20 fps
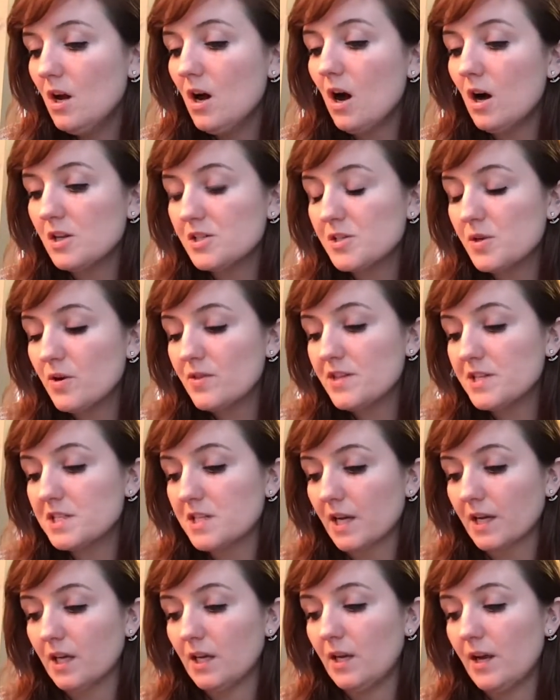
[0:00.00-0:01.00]
Also on the
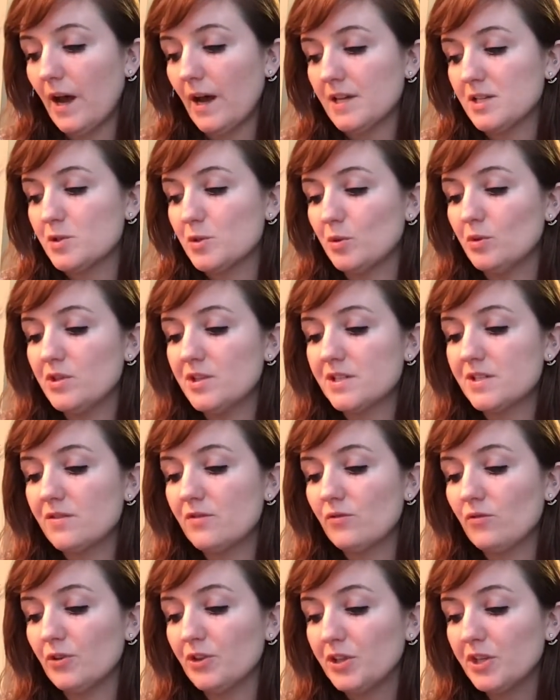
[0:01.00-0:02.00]
2nd, I sold this
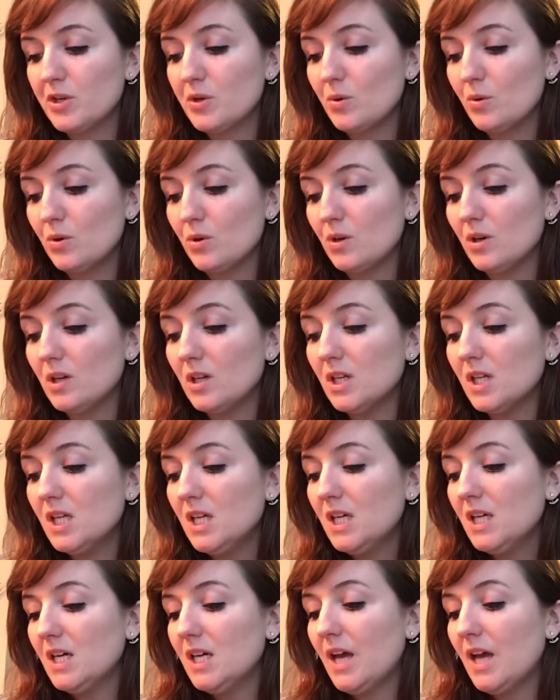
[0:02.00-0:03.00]
really cool
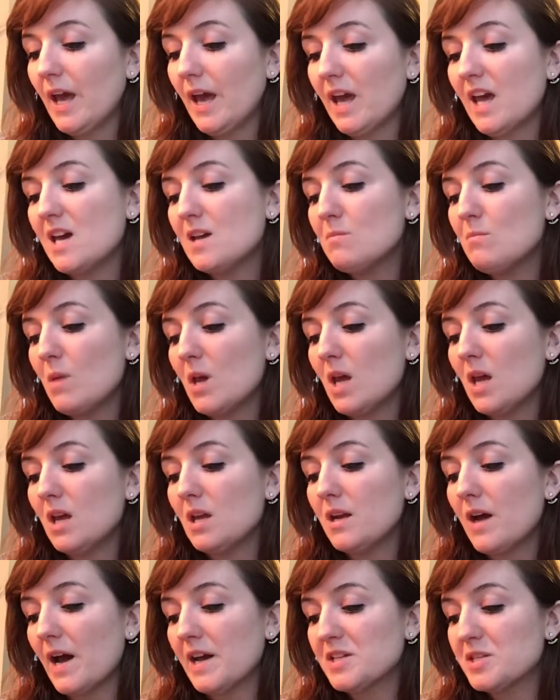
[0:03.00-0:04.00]

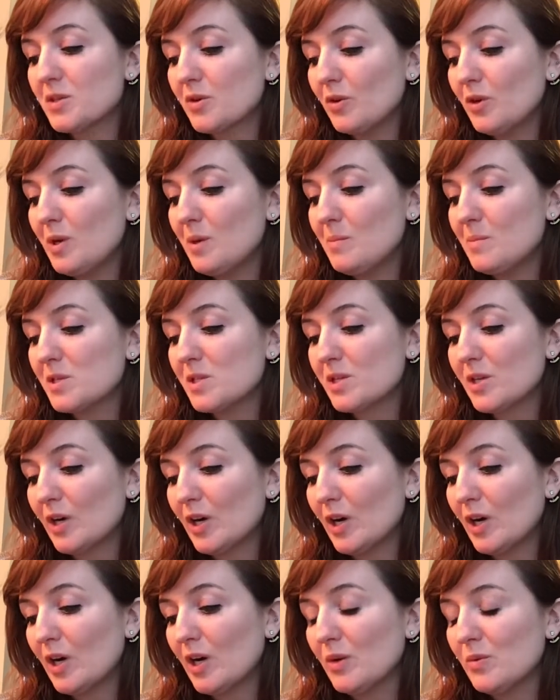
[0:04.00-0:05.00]
handmade ice cream skirt.